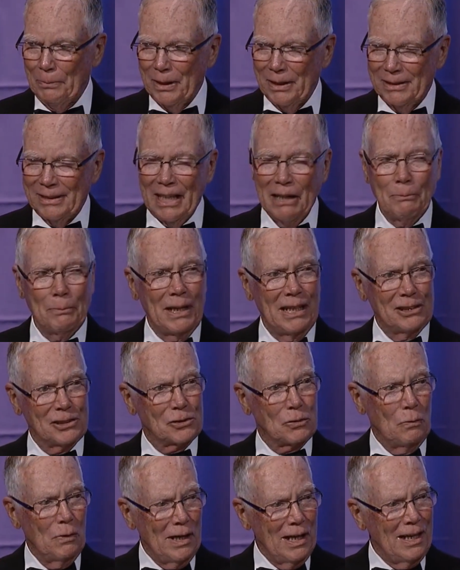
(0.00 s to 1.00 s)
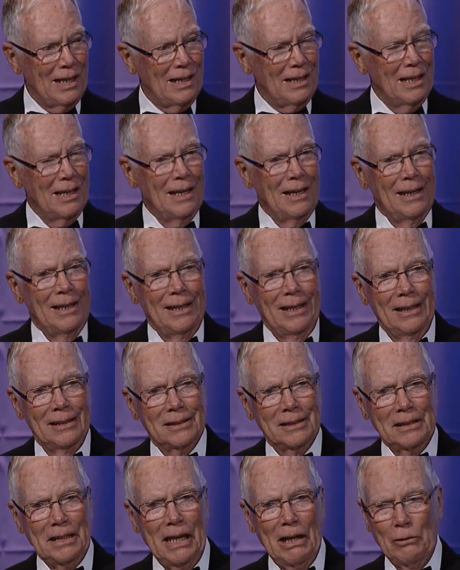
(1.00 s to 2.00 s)
But 10 miles away
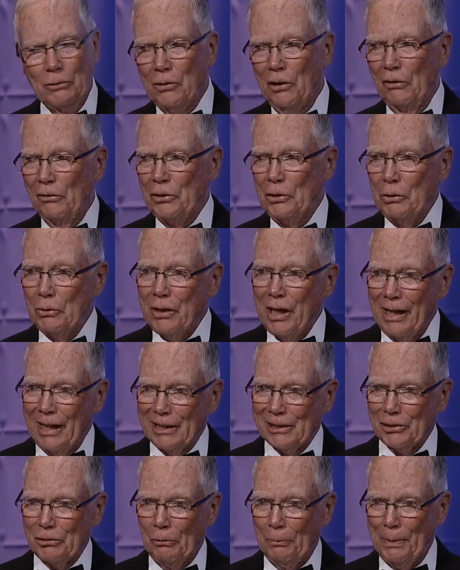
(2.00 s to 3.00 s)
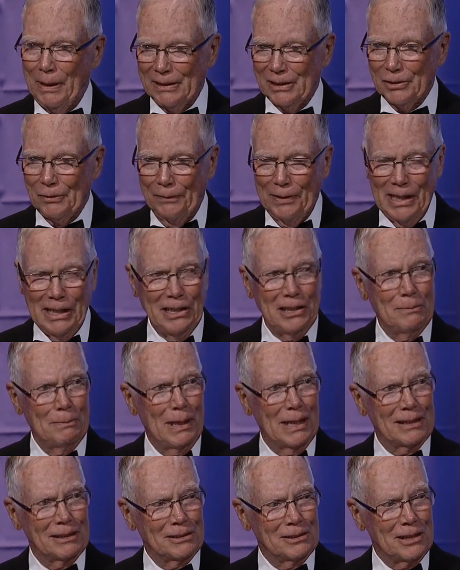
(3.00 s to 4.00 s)
is a town called Newcastle, Pennsylvania,
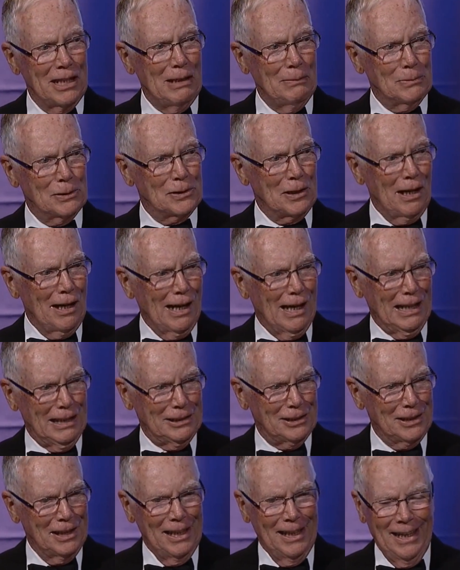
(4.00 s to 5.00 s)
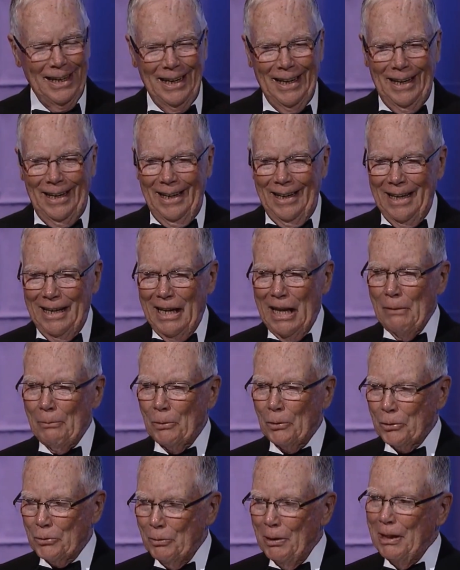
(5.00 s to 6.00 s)
about the same size. And
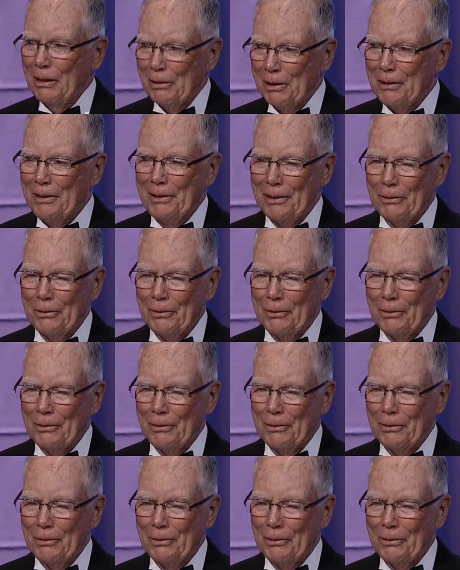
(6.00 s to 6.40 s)
Admiral Greenert